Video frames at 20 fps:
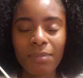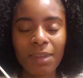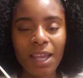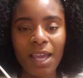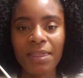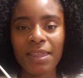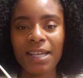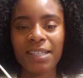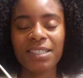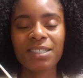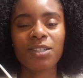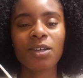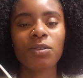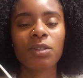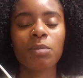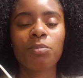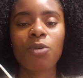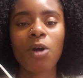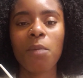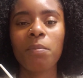And that just
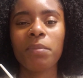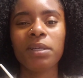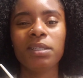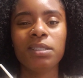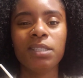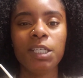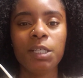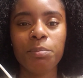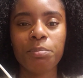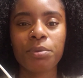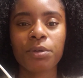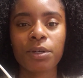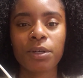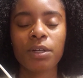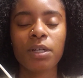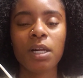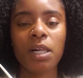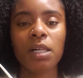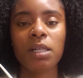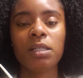only brought me
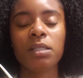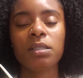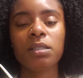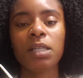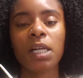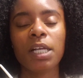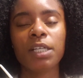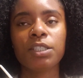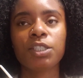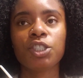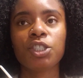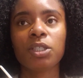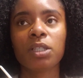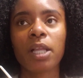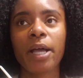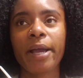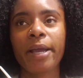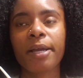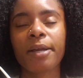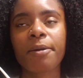deeper into
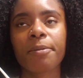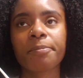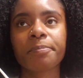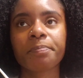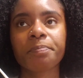like